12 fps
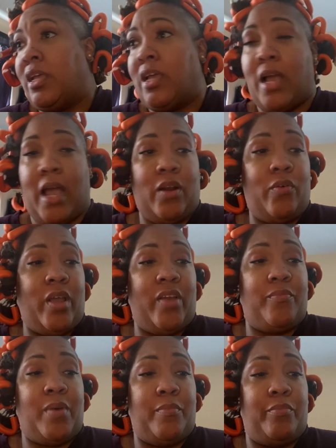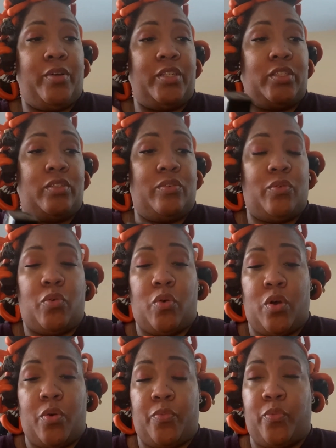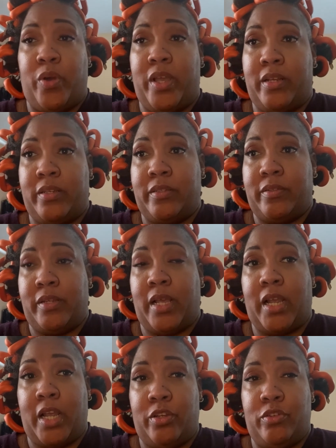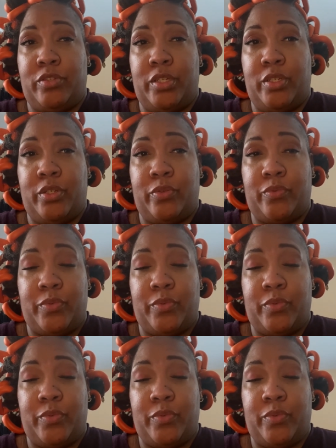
I don't have my brush wet like I usually do.